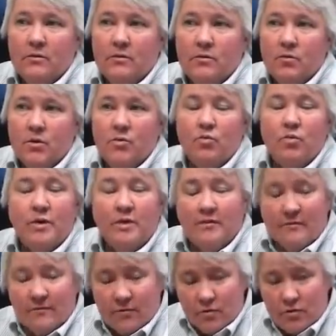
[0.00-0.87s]
when
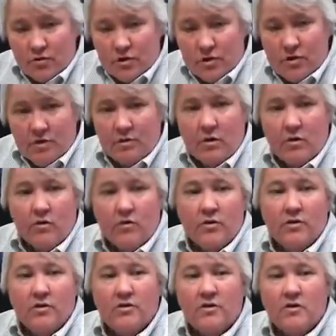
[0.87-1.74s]
we first did
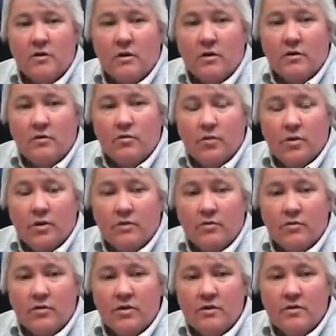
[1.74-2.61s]
our install,
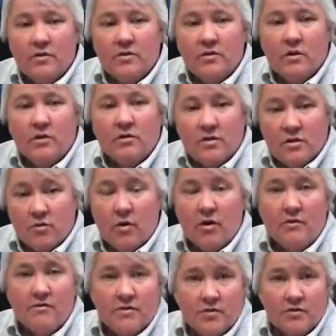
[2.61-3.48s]
we installed
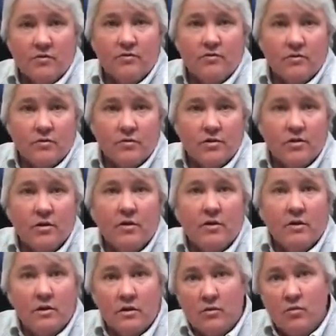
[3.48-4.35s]
12 servers
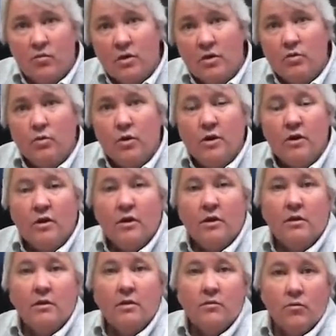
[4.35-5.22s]
in one
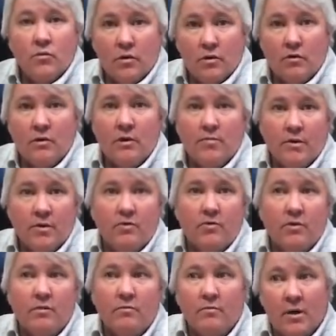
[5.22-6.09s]
weekend, and we were up
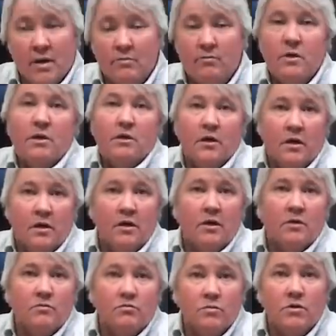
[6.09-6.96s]
and running by Monday.
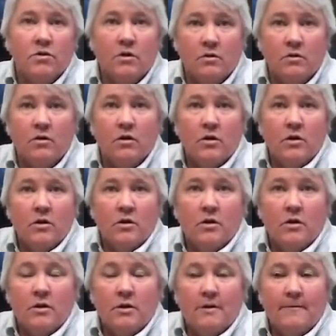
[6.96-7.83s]
So
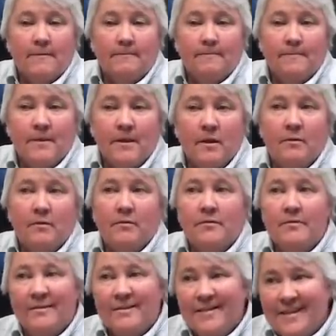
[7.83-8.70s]

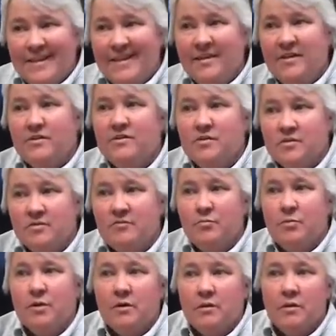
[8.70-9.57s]
the ease
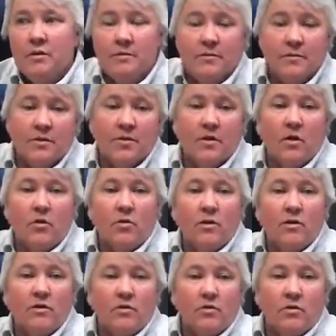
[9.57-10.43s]
of being able to
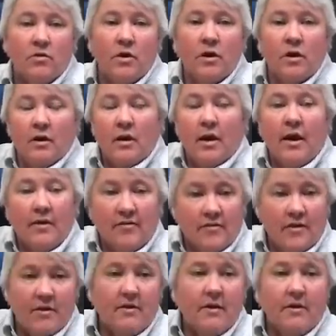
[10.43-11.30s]
go in there and
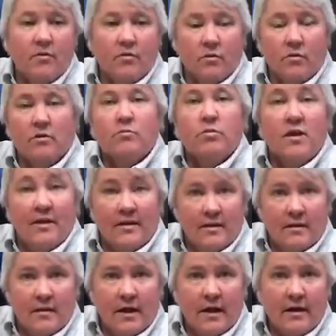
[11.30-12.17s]
have the network
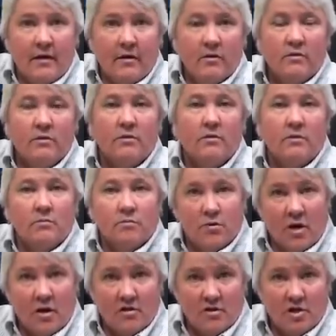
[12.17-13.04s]
planned out and the
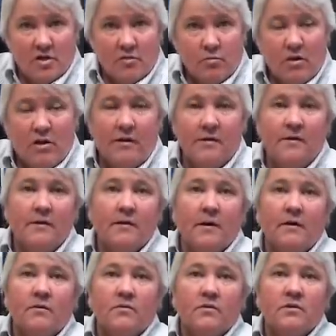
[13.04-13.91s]
project planned
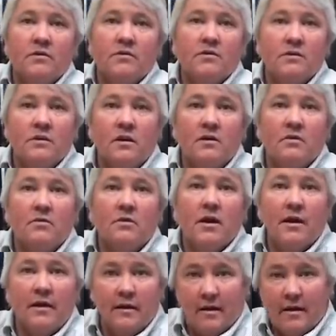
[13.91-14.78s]
out with
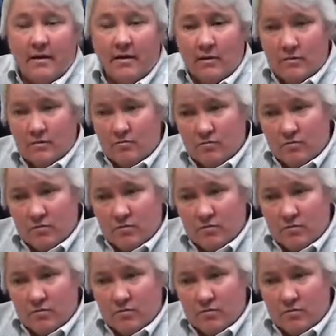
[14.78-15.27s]
Intelerad, how